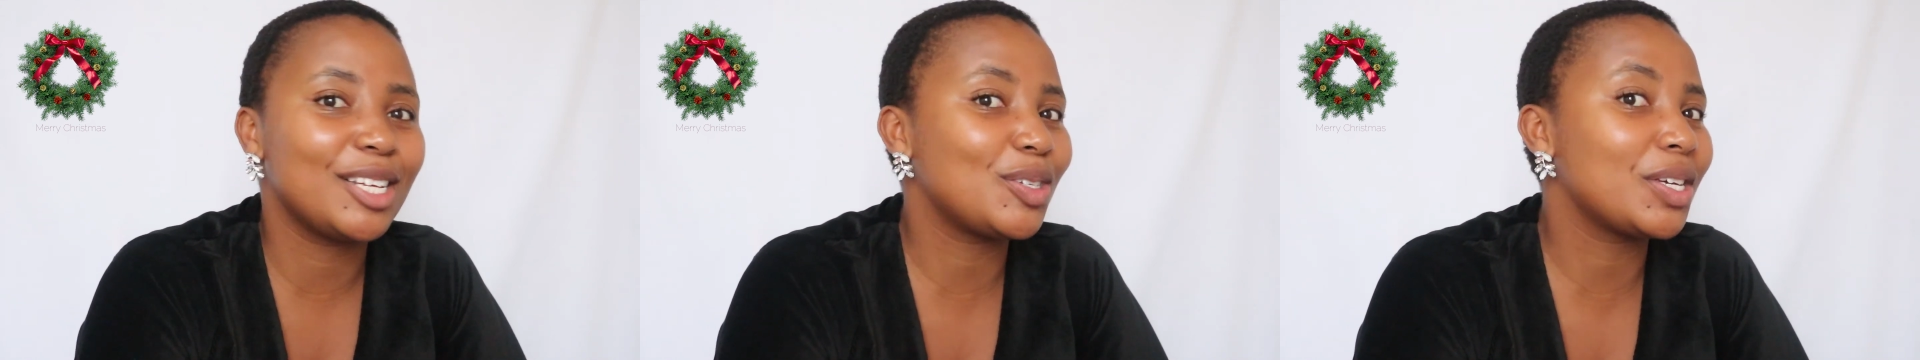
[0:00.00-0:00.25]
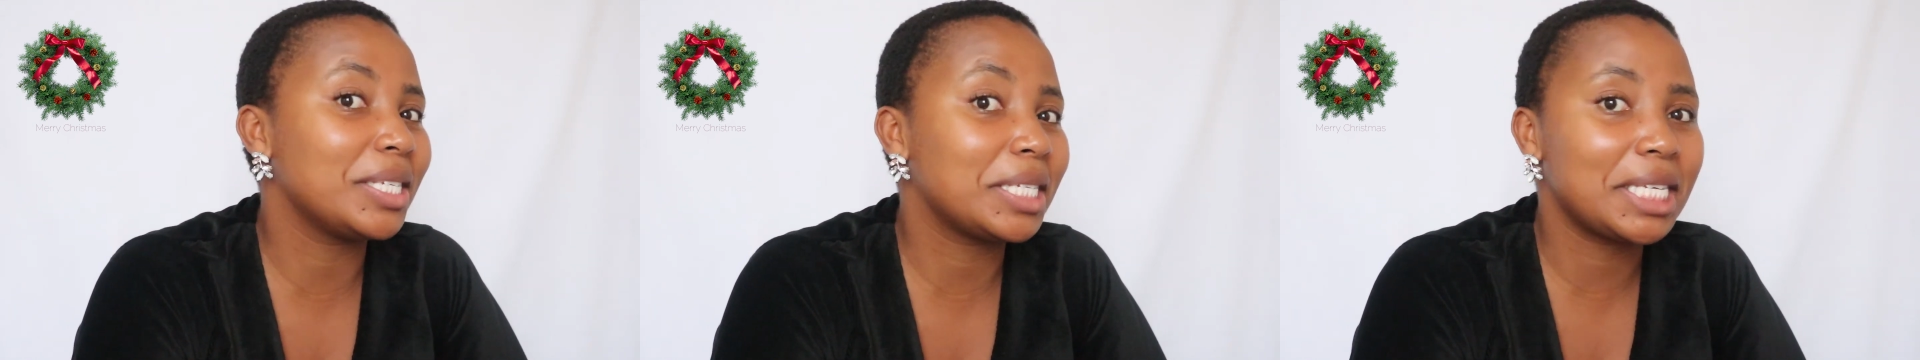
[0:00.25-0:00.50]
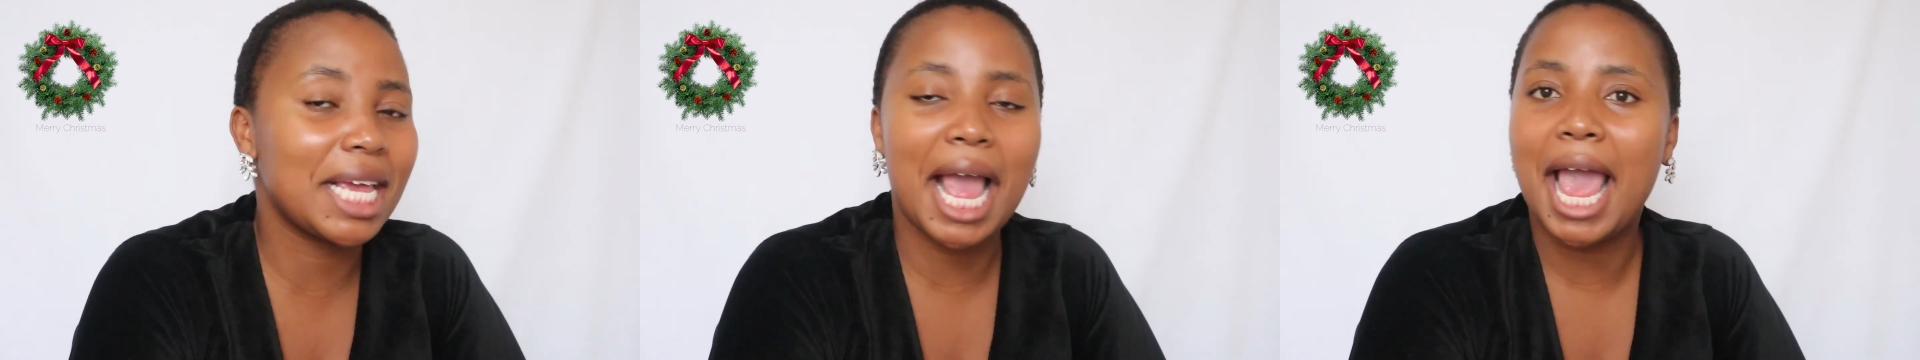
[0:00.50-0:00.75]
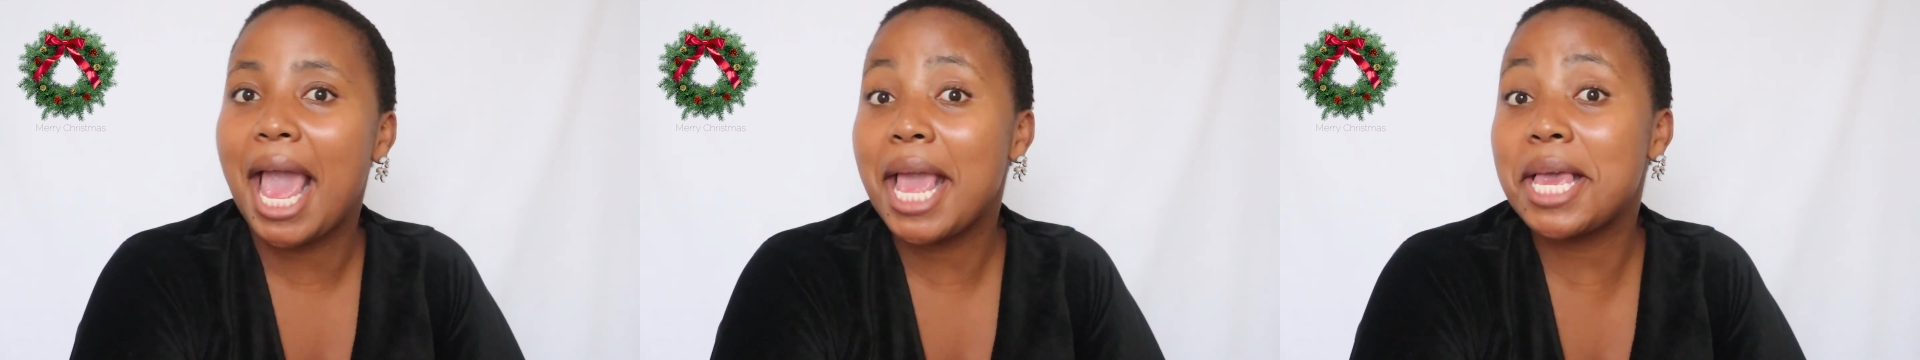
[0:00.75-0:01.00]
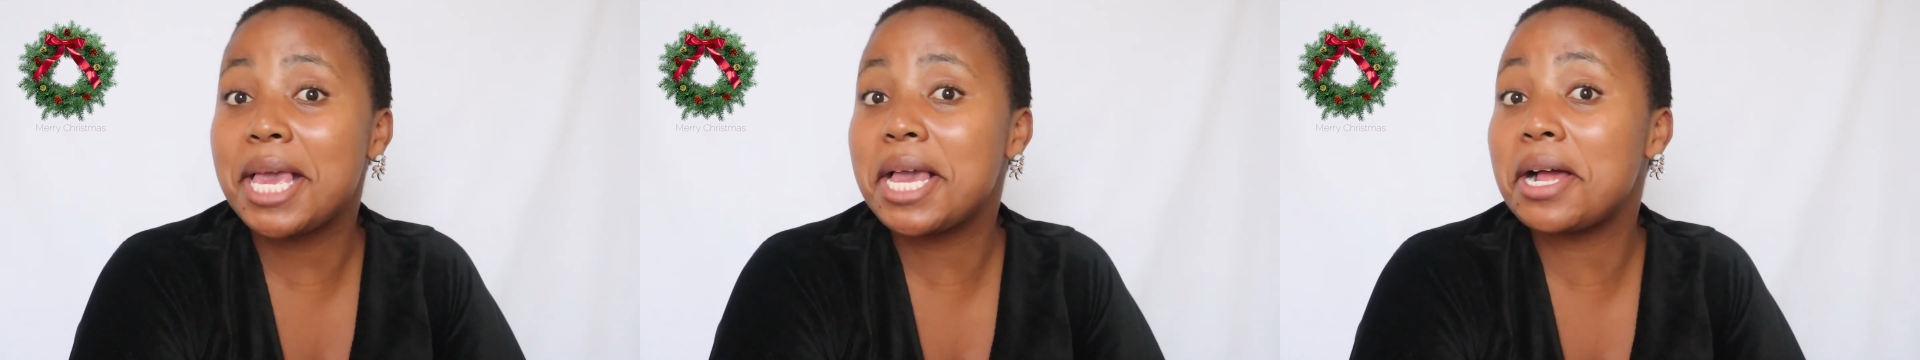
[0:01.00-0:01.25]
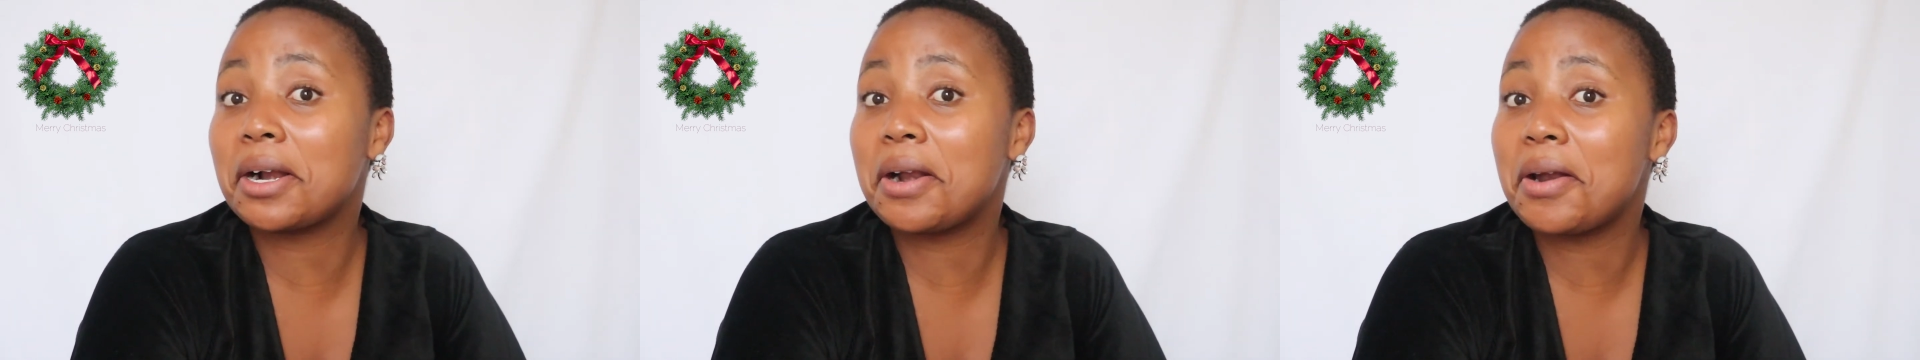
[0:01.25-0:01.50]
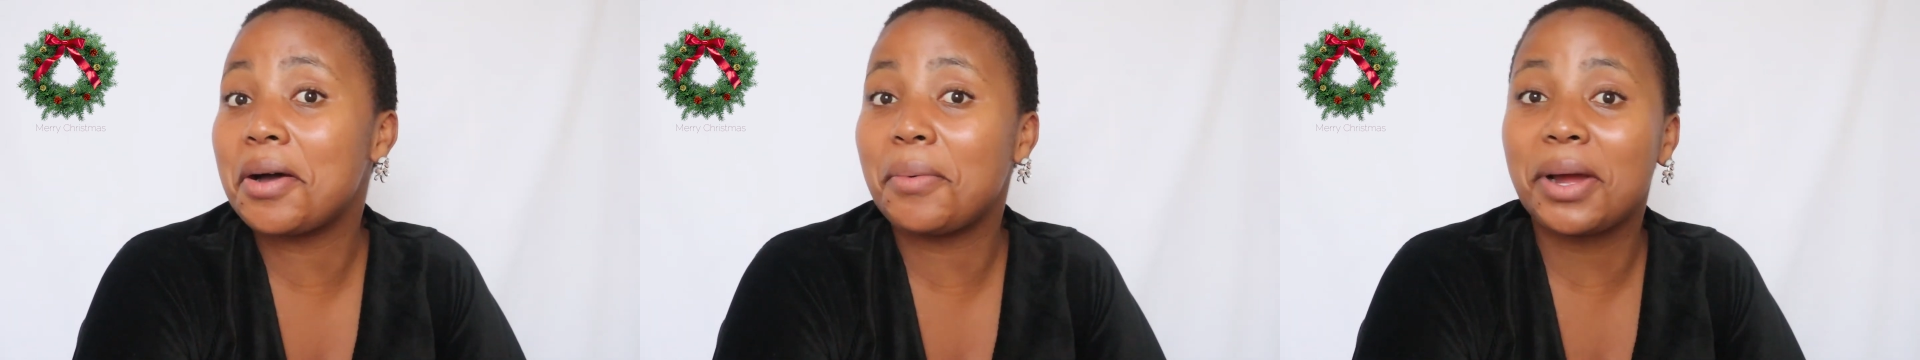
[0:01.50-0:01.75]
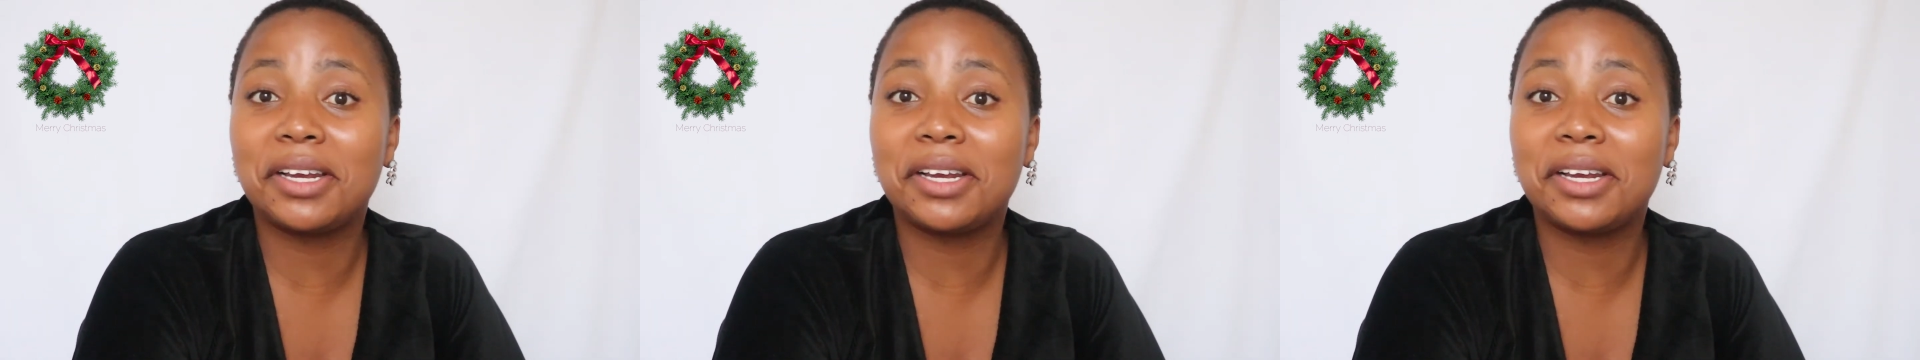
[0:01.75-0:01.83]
As you can see, me a glow